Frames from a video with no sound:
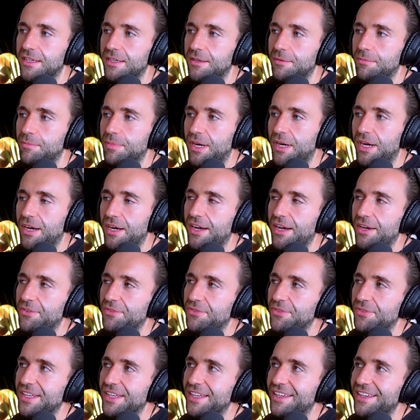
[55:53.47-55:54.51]
But I
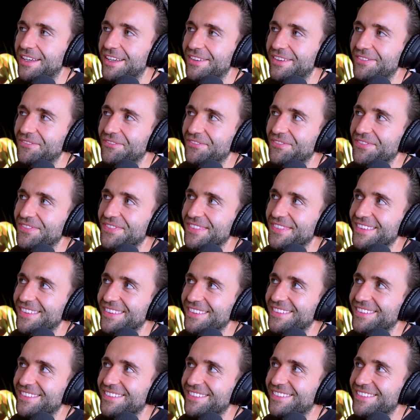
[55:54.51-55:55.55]
think
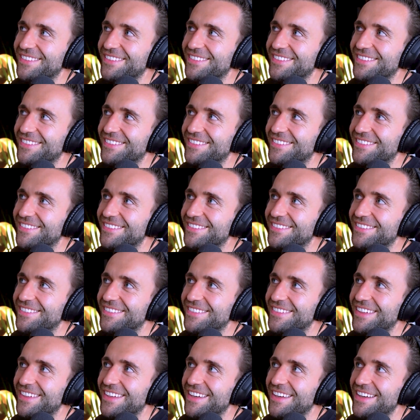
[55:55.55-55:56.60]

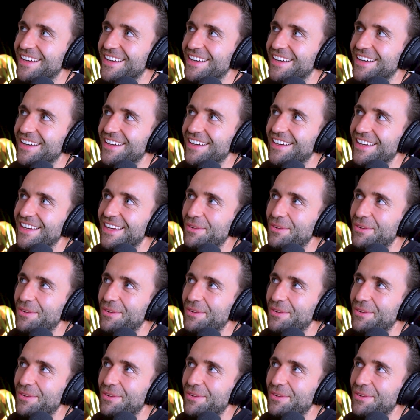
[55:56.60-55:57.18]
it